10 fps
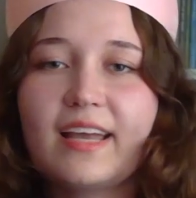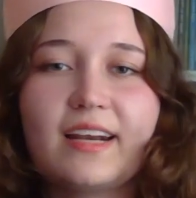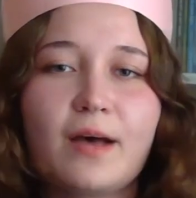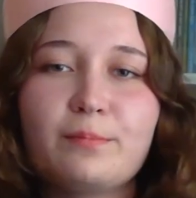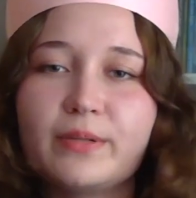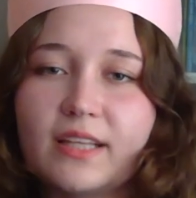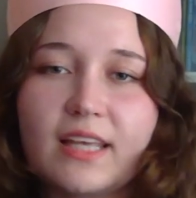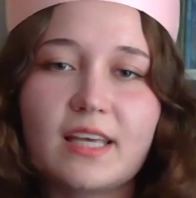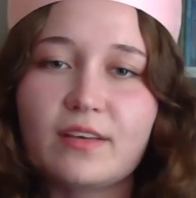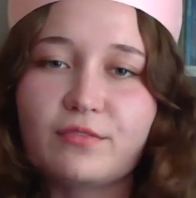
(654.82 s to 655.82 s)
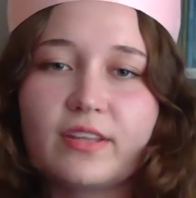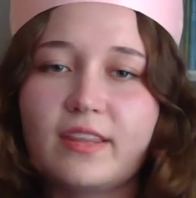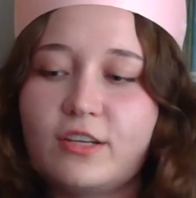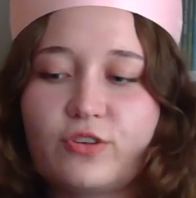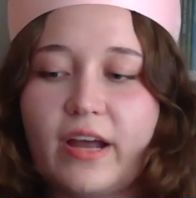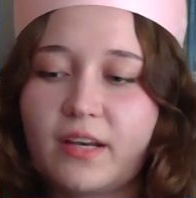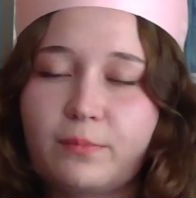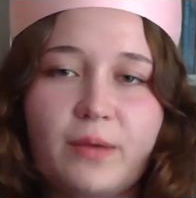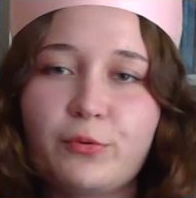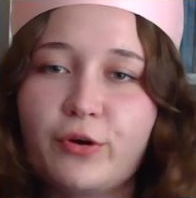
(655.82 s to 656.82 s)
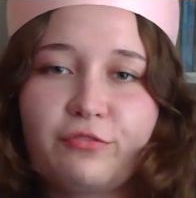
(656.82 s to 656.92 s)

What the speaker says: I cannot believe they dragged my